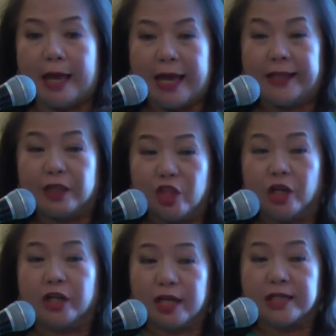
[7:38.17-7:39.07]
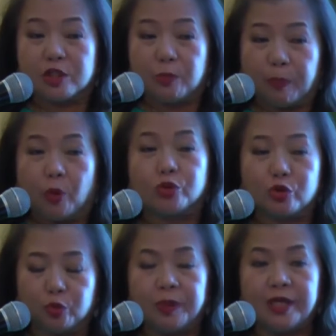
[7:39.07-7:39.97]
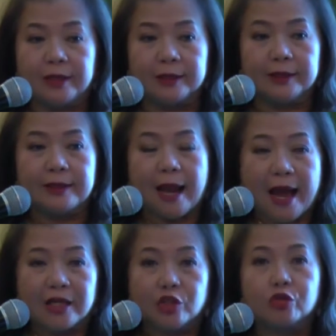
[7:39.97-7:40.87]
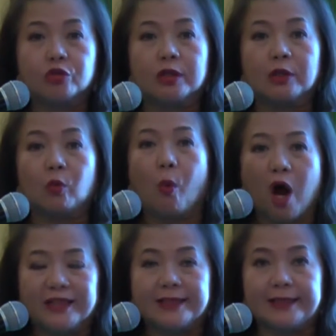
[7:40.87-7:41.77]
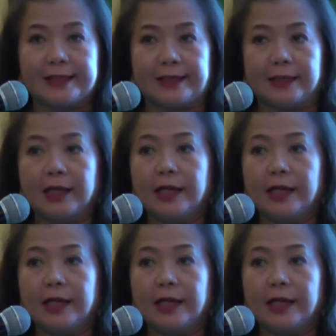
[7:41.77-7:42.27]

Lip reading: And there is supposed to be that natural wanting,